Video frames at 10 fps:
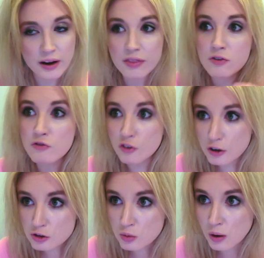And the
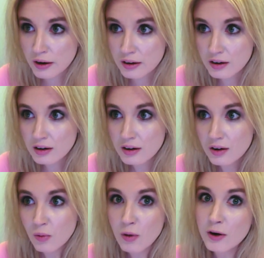first one
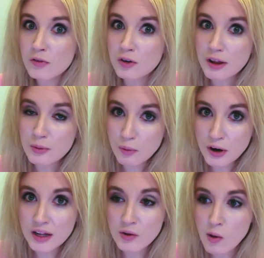went over like
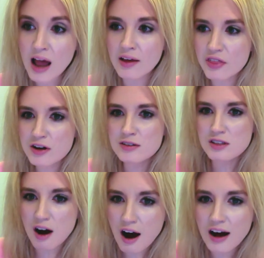really well. I think it's the
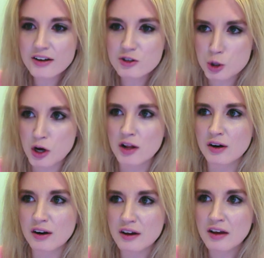hottest
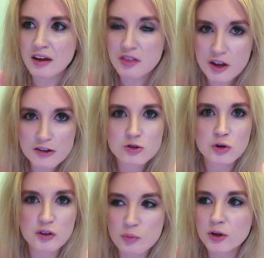trailer in the
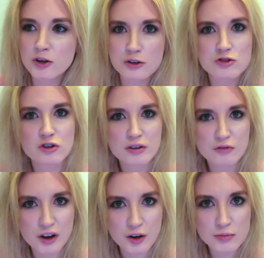history of Bleecker Street
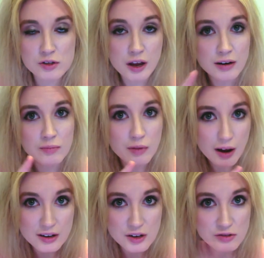films. And
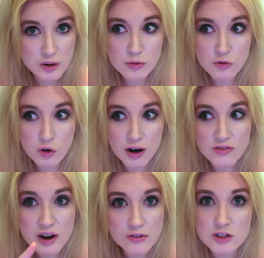as I've said before, I've
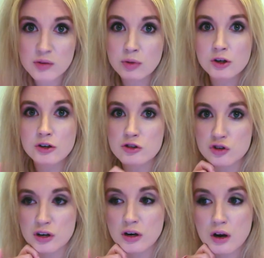never seen Bleecker Street